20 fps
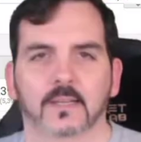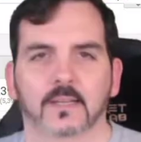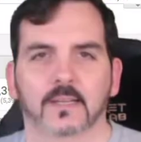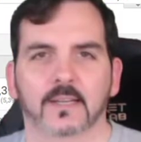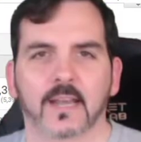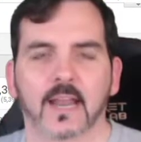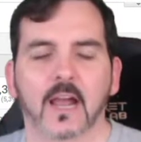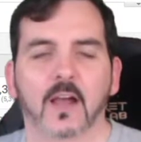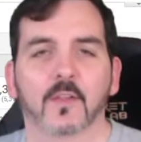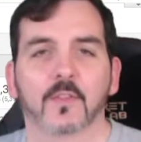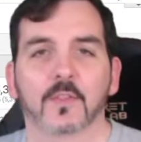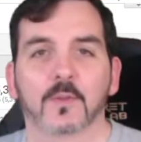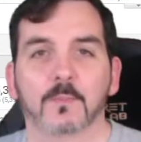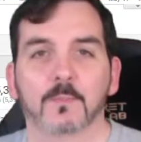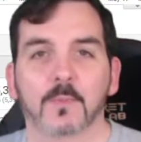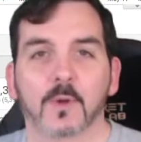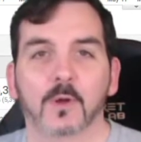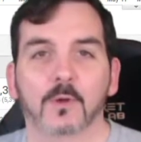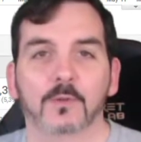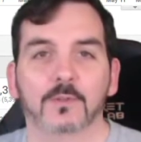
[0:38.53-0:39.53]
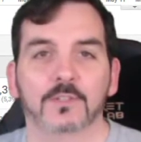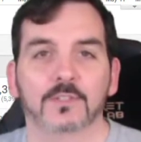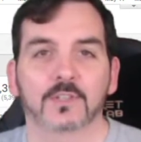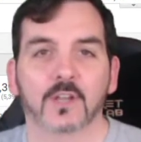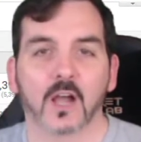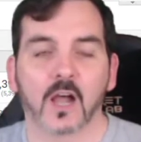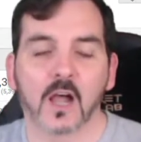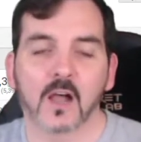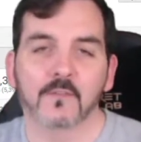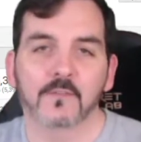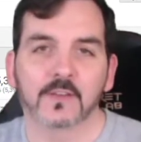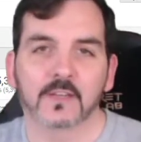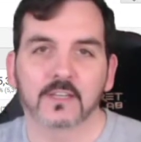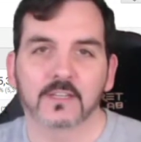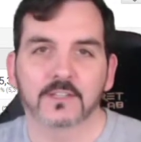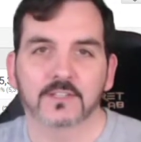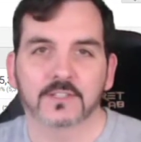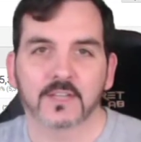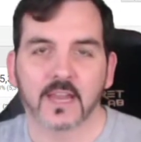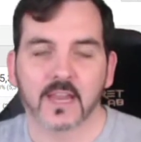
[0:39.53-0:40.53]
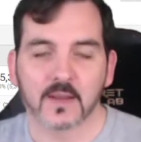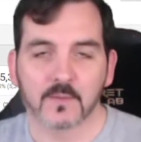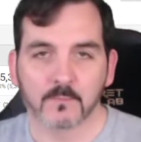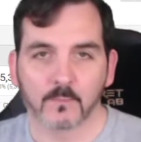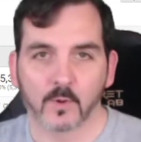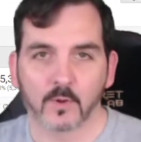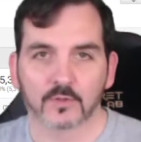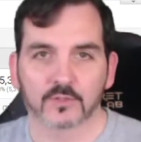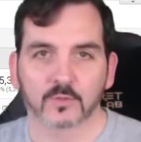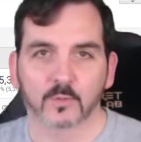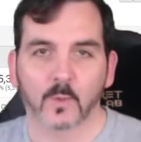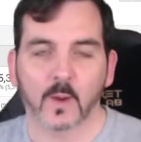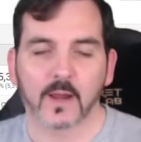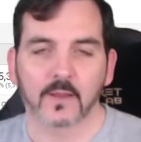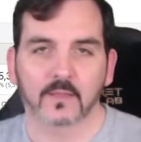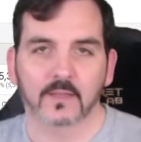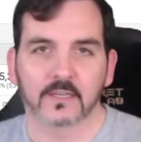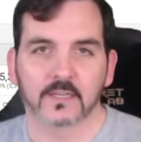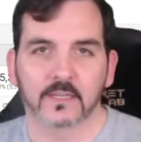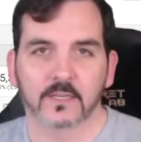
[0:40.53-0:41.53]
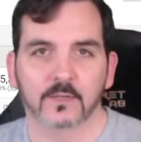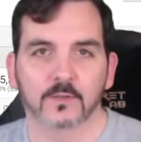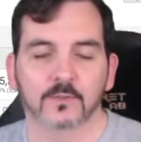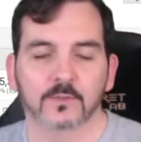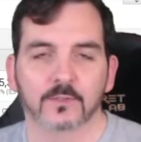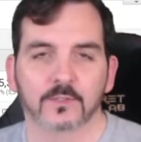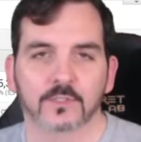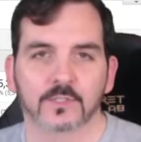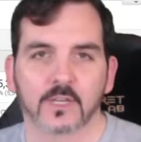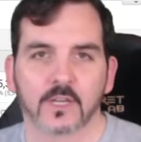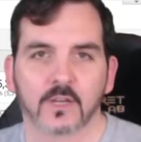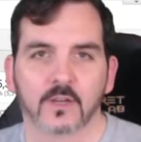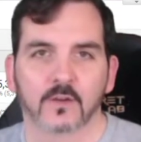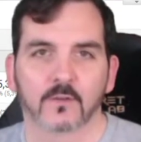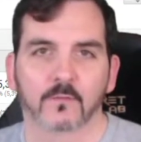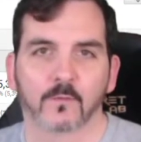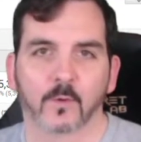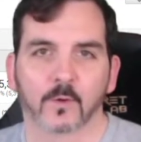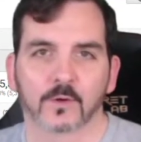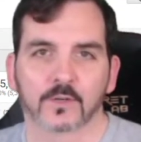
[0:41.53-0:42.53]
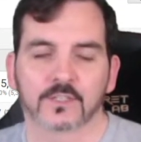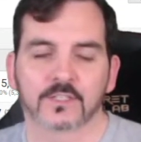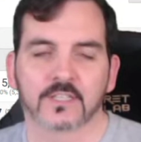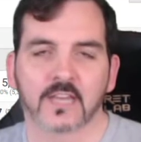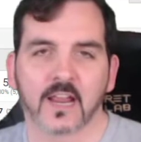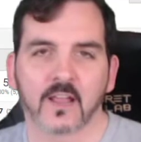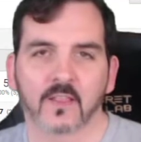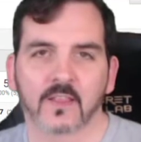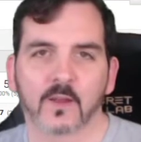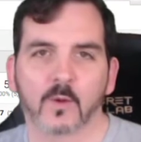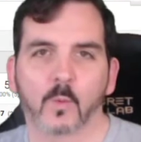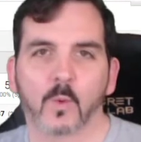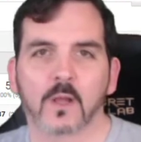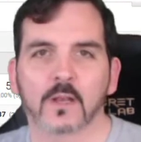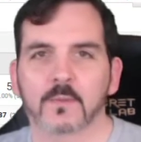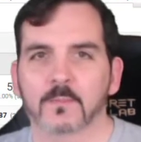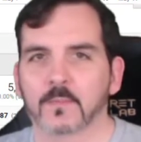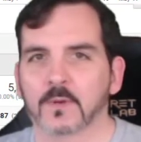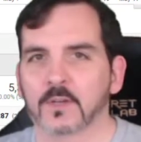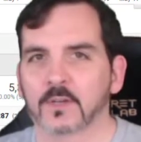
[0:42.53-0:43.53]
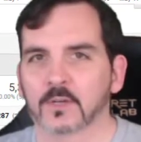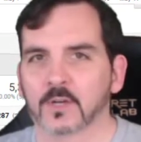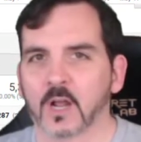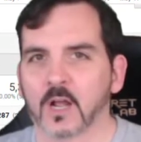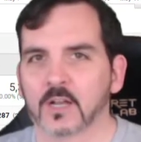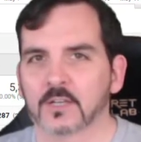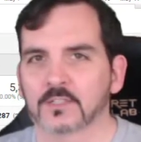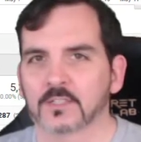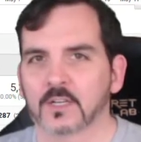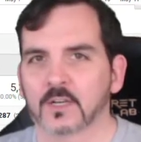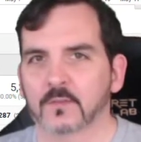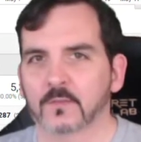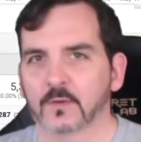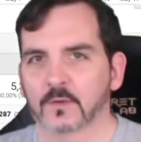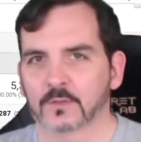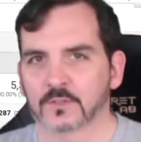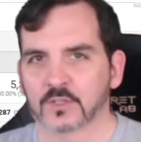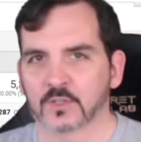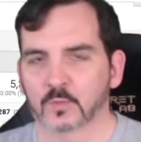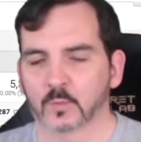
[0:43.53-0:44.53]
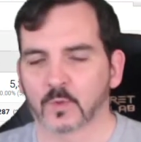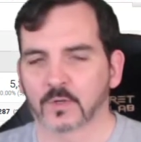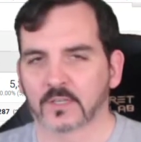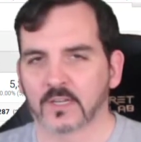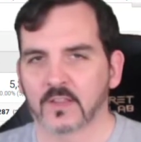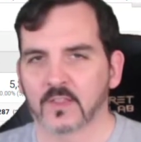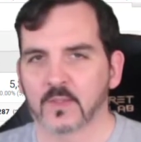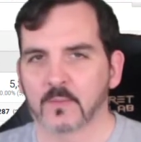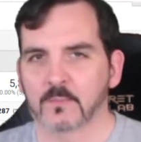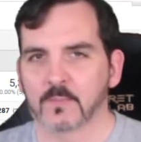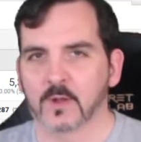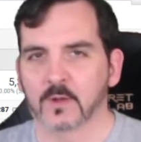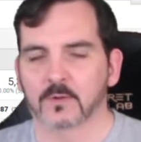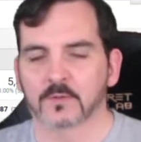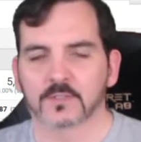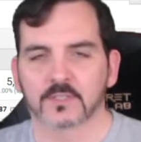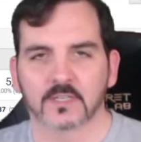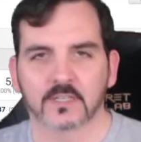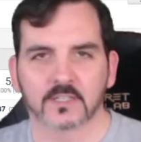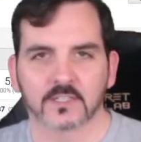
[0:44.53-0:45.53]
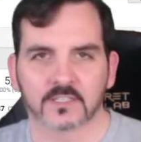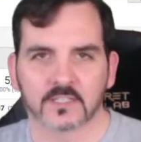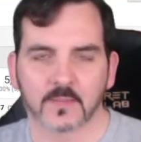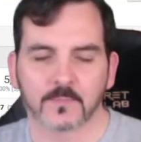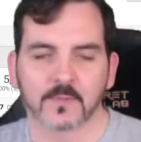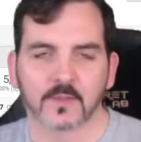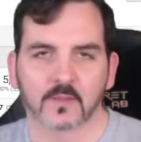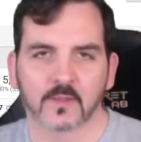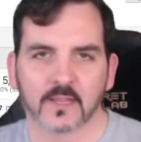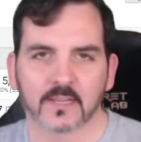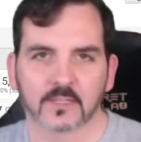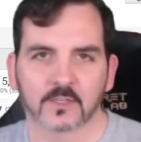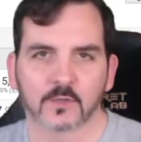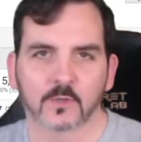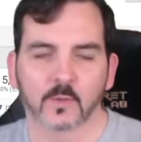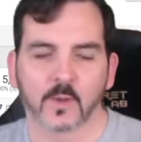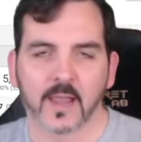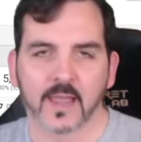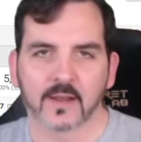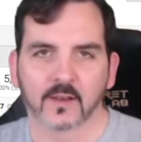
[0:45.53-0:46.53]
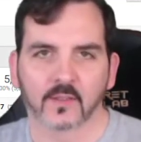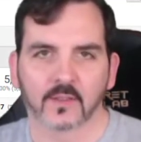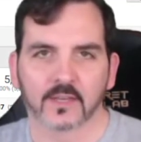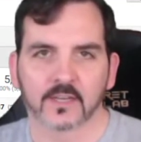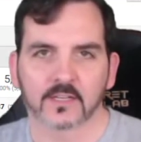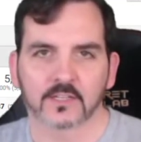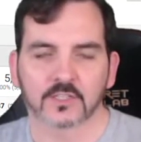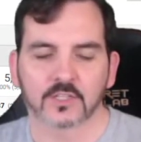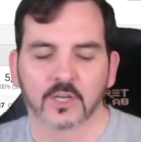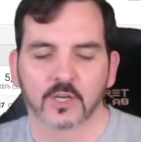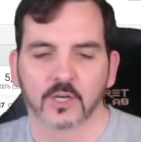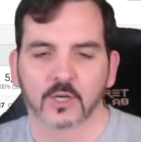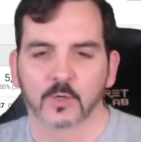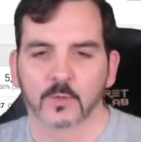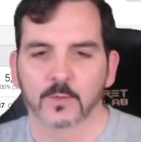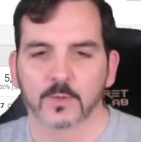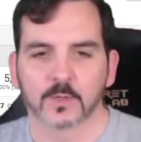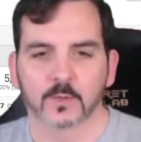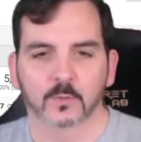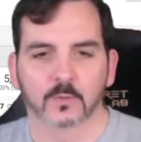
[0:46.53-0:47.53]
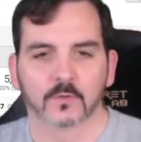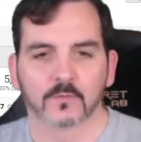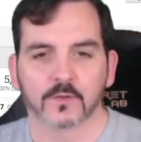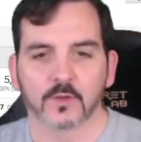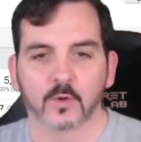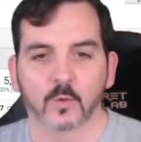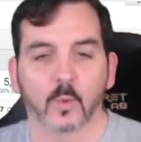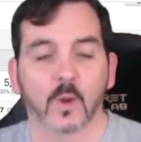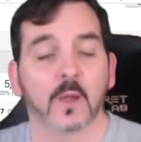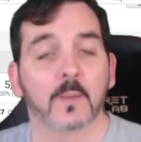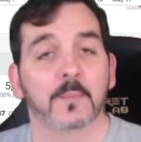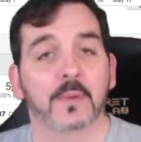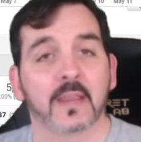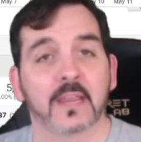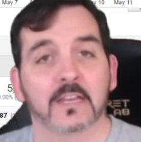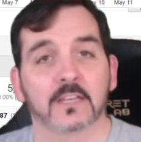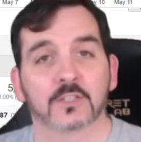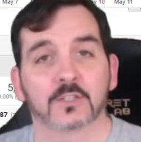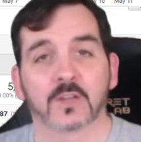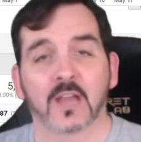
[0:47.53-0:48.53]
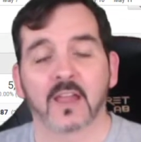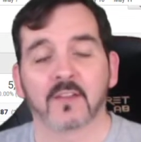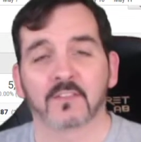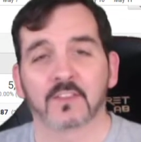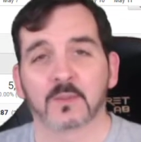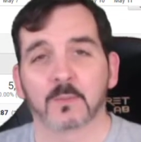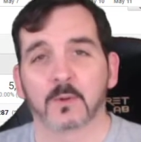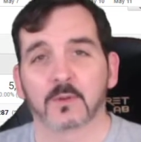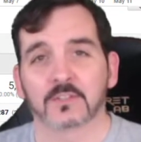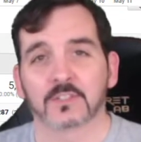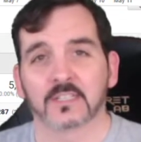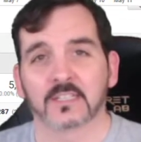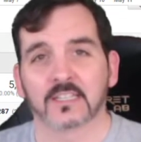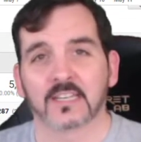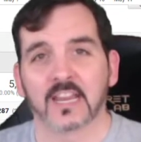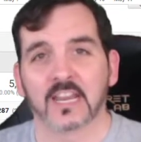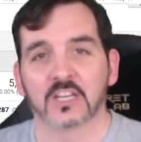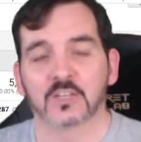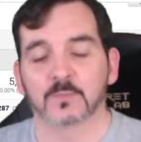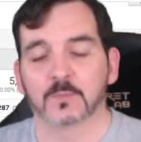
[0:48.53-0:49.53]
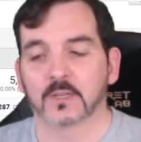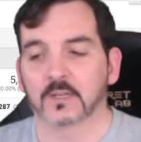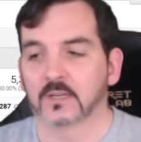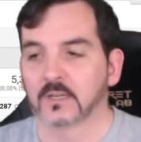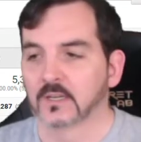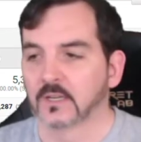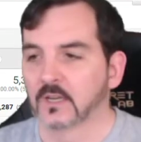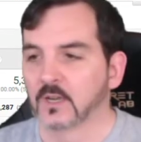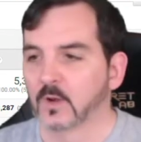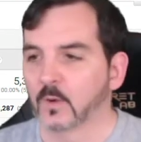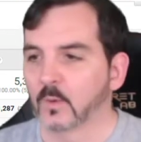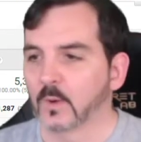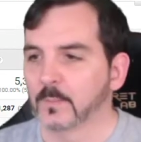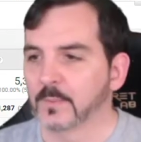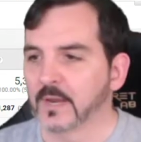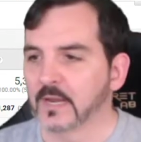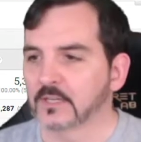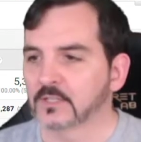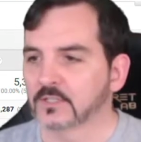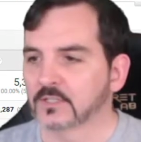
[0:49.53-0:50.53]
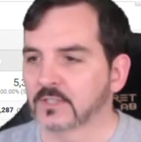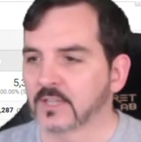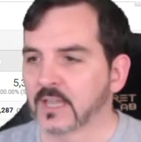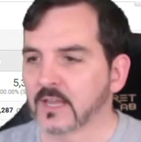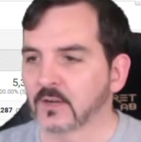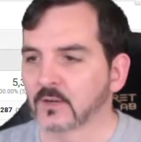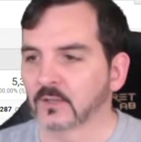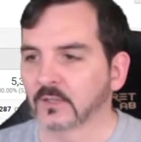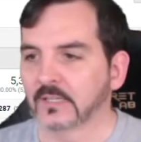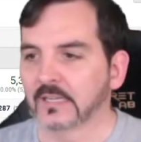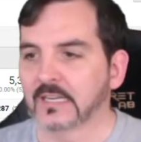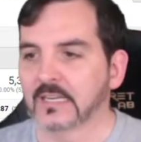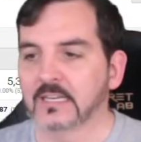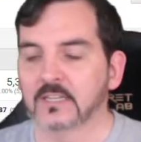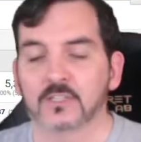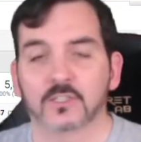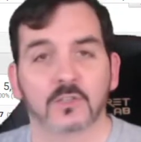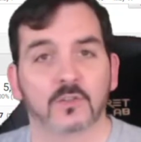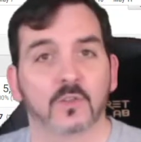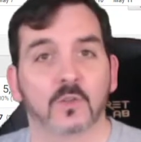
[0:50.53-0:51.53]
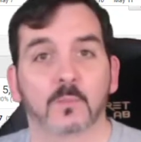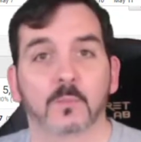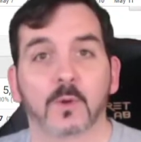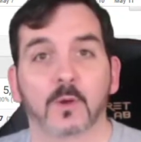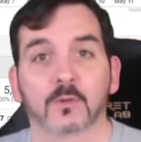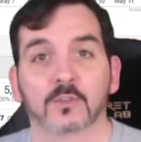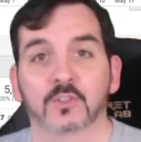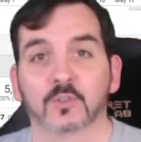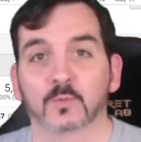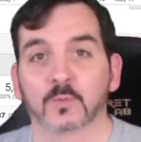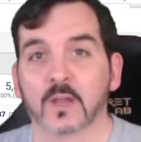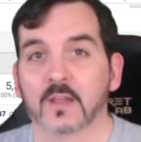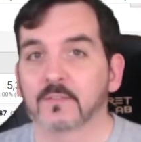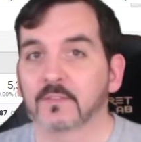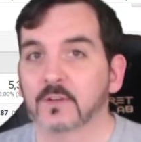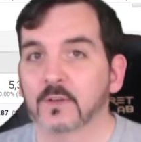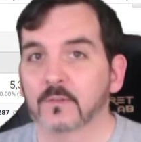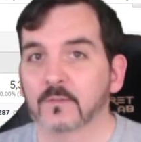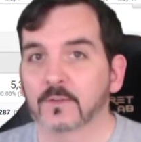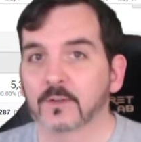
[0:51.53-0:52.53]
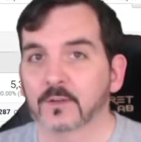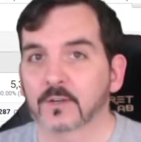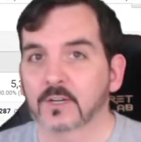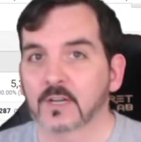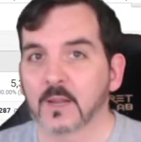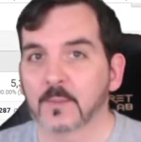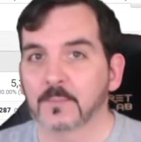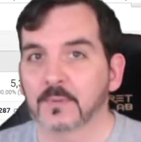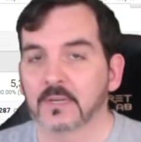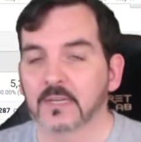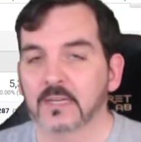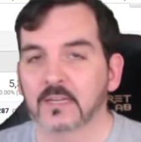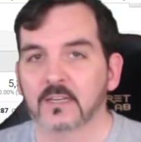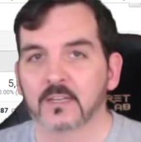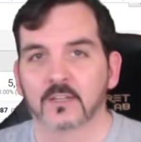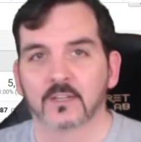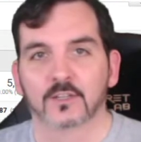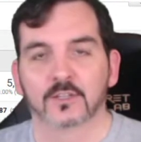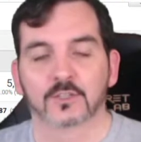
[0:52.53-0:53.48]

Now, the most obvious and most widely used for telling what content of yours is working the most is something like Google Analytics, where you can review what pages are having the most engagement, what pages then are leading to the most revenue for your company.